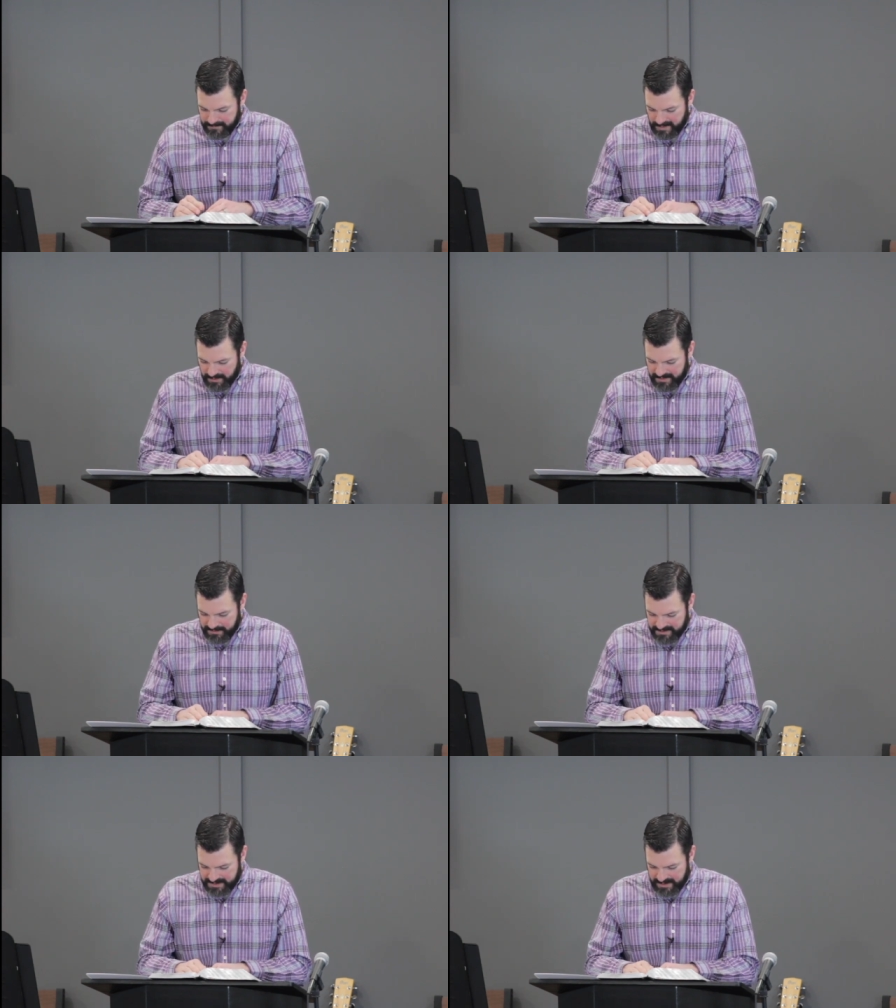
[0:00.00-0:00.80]
One of,
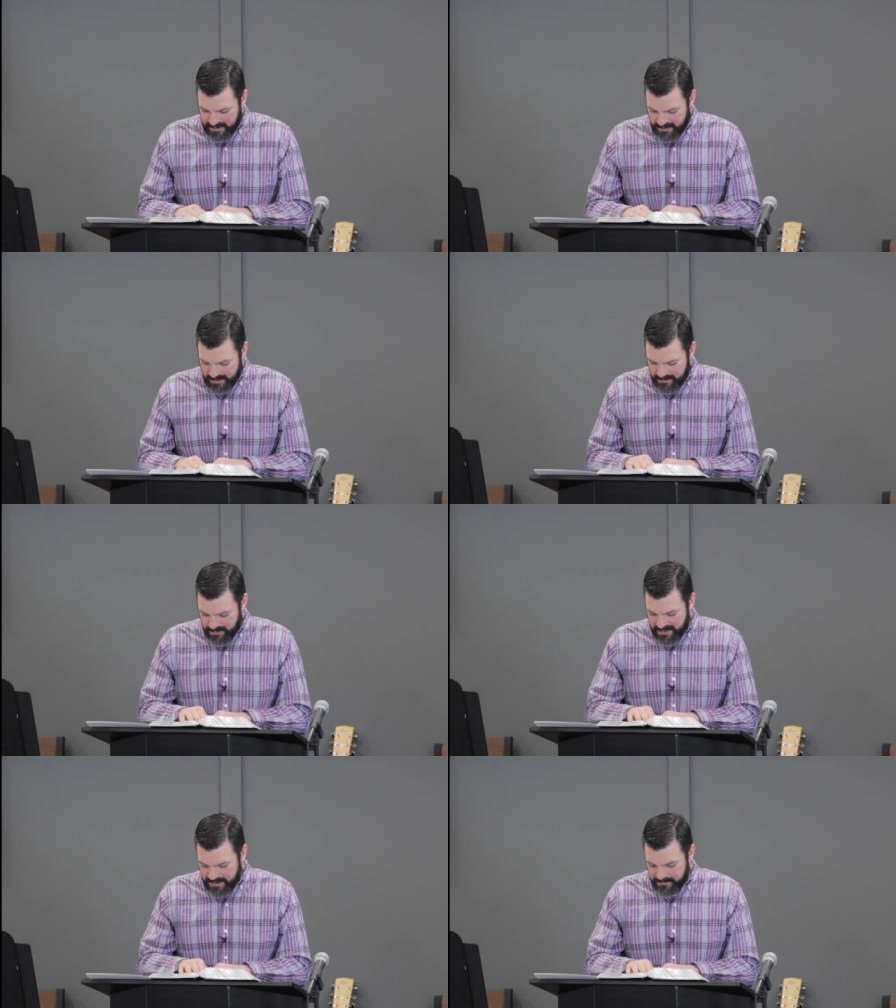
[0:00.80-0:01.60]
them, uh, one
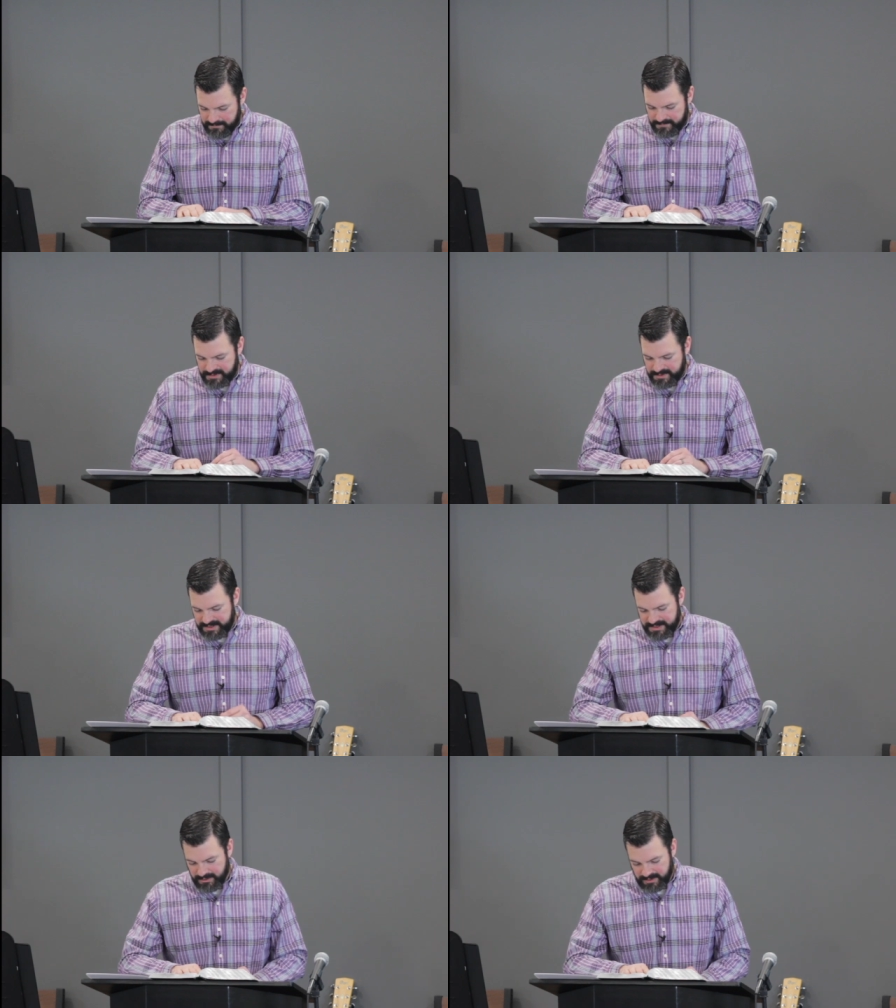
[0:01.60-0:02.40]
of them stood
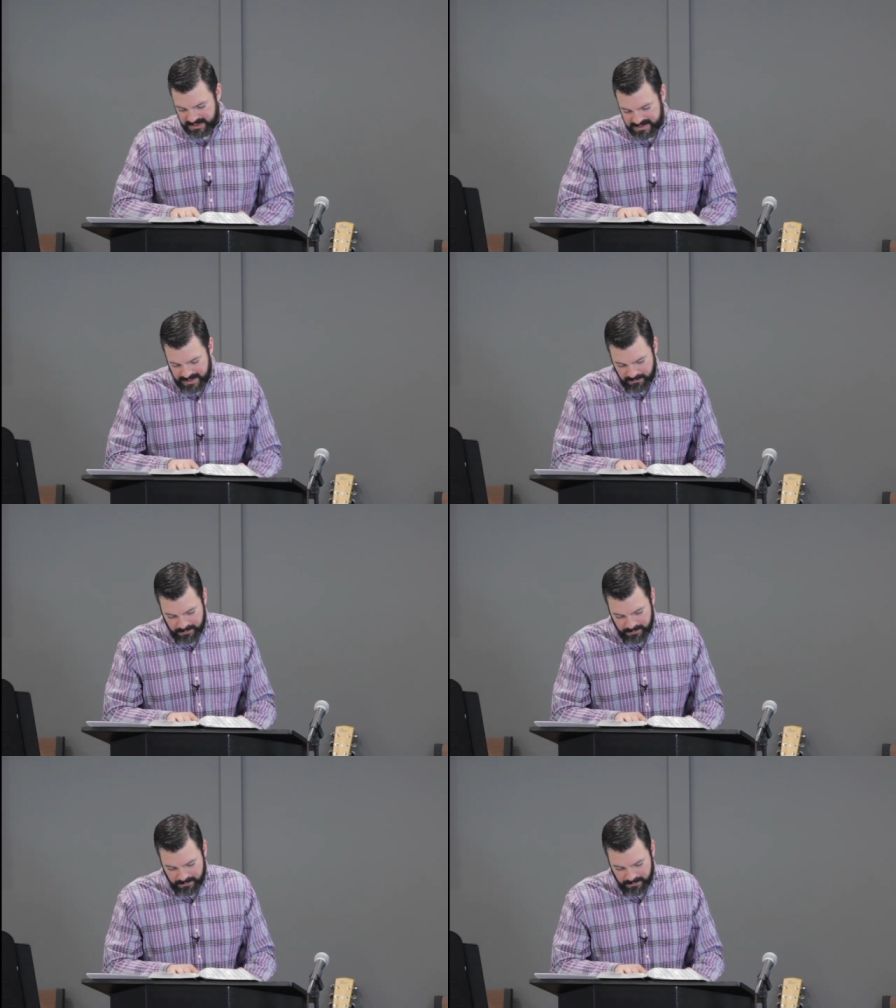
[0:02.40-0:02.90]
still, looking sad.